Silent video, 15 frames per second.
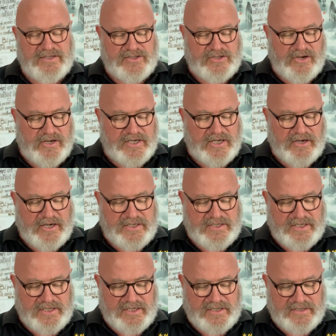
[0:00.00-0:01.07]
tiny
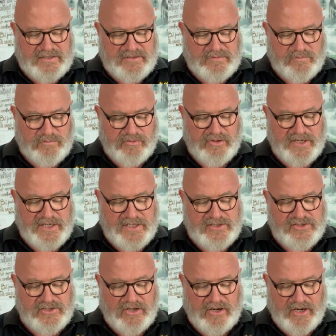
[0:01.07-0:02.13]
idea
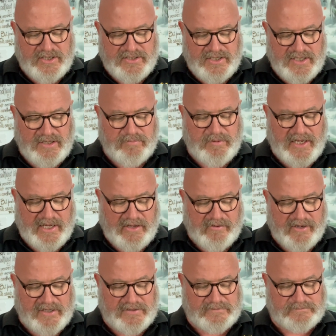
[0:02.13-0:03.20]
breeds idea power.